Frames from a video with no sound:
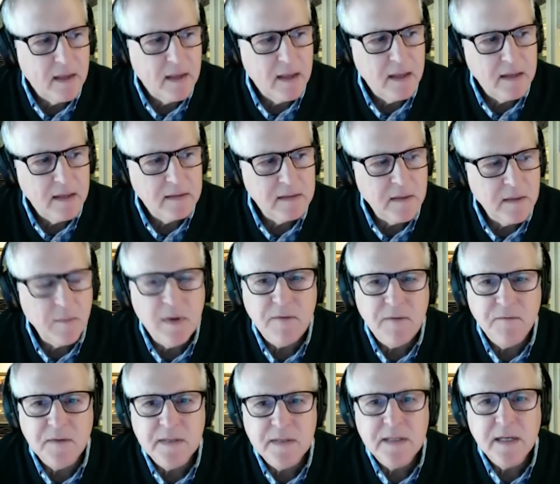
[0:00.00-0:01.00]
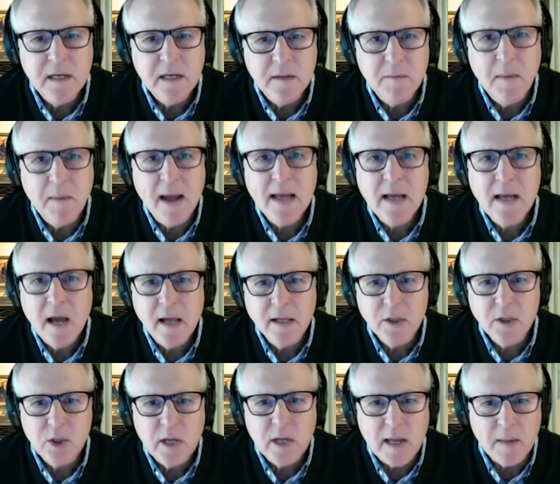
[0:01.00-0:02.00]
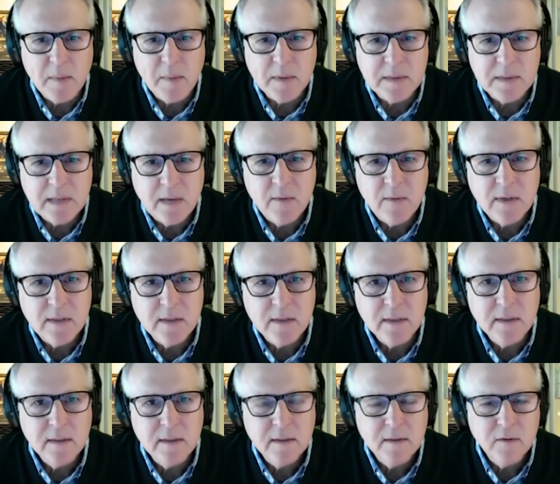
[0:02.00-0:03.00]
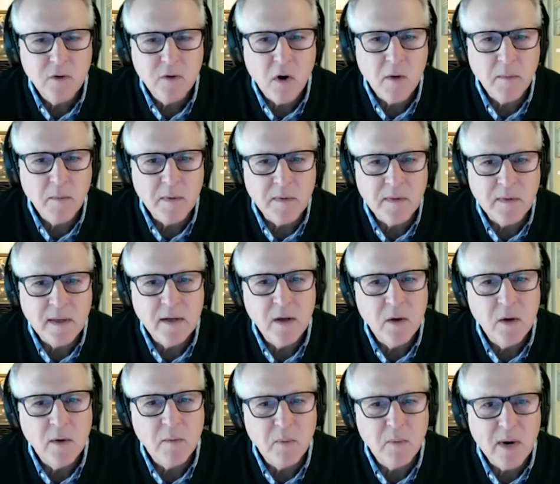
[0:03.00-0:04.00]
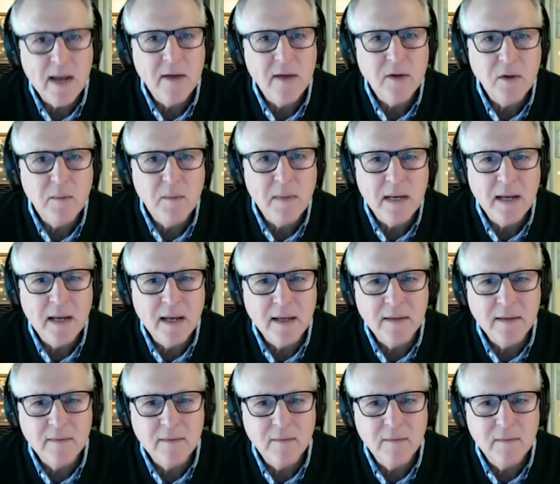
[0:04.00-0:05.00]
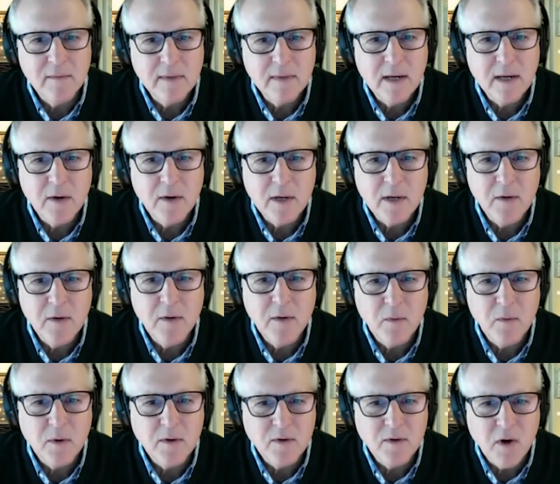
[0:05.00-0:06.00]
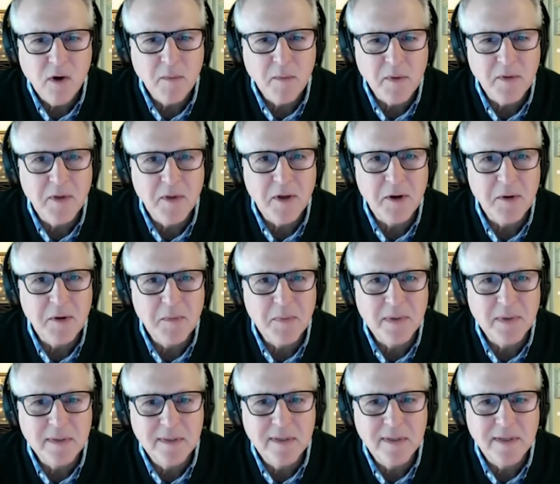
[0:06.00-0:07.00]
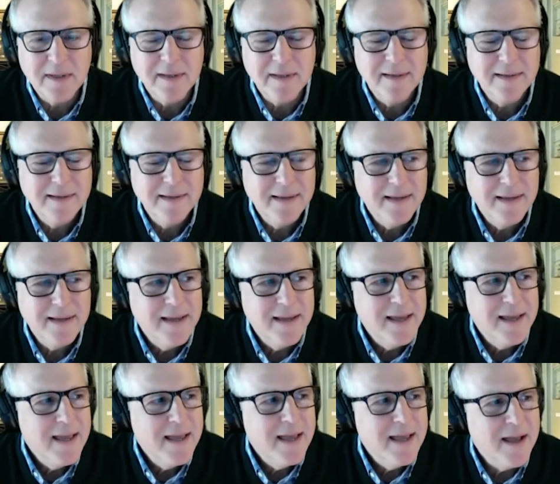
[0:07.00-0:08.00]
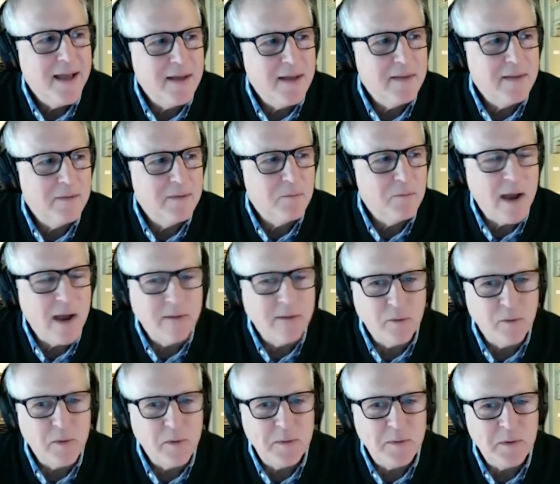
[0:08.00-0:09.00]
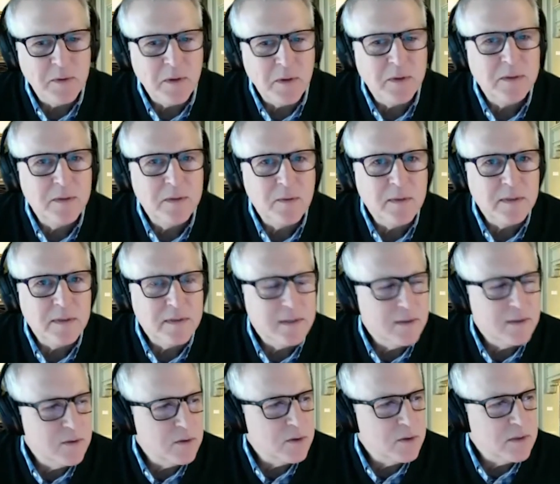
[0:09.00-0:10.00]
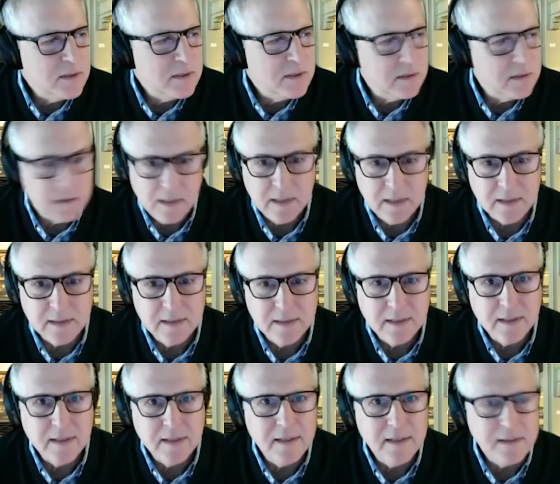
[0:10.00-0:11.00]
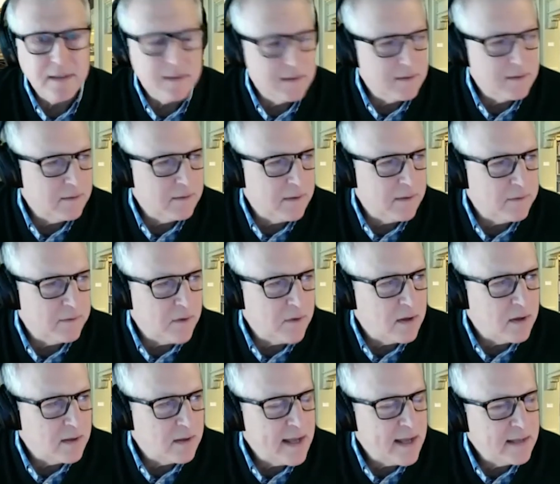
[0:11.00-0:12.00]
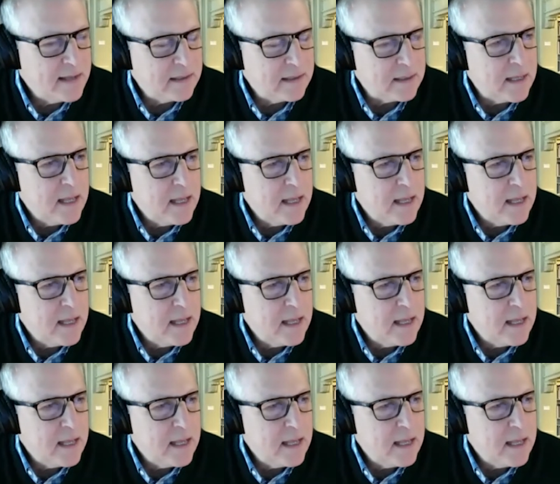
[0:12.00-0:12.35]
Somebody visited my college campus. I went to Dartmouth. I know at Brown you may not care to hear the word Dartmouth uttered, but the rivalry between those two institutions is of long lasting.